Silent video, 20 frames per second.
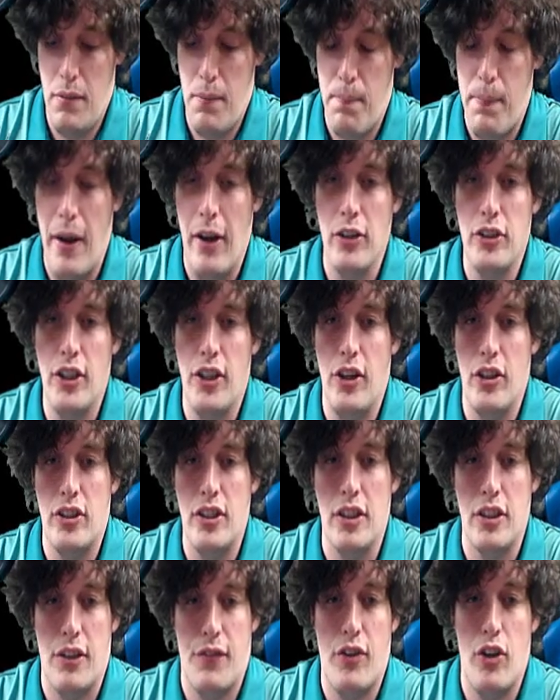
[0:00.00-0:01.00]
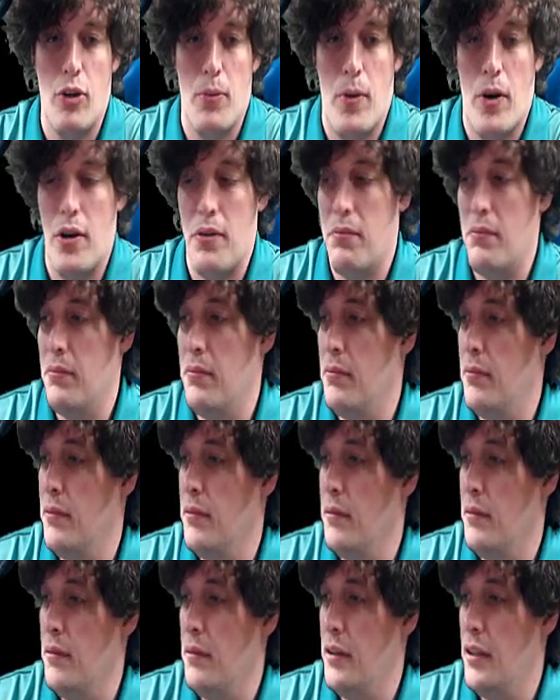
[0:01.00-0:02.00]
balancing your sense of humor.
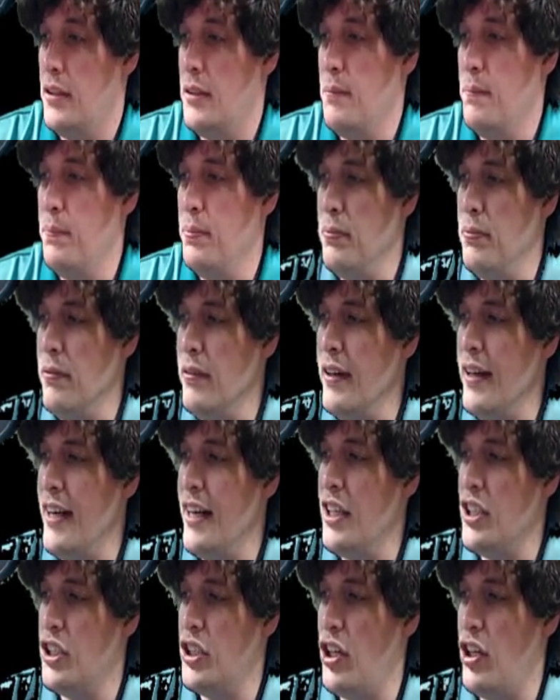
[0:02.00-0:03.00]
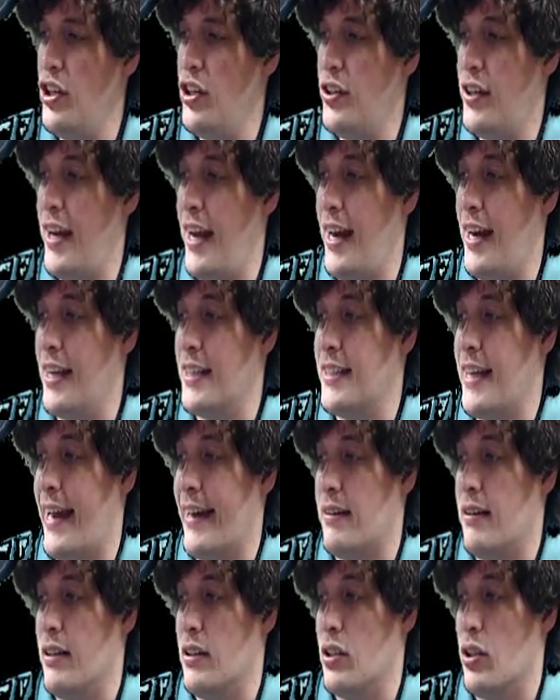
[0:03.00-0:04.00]
I'm pretty sure you can't
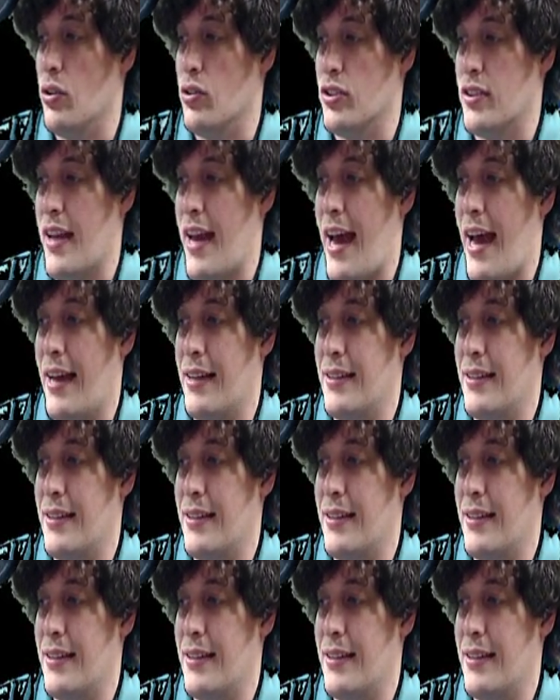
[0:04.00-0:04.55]
exactly lose that.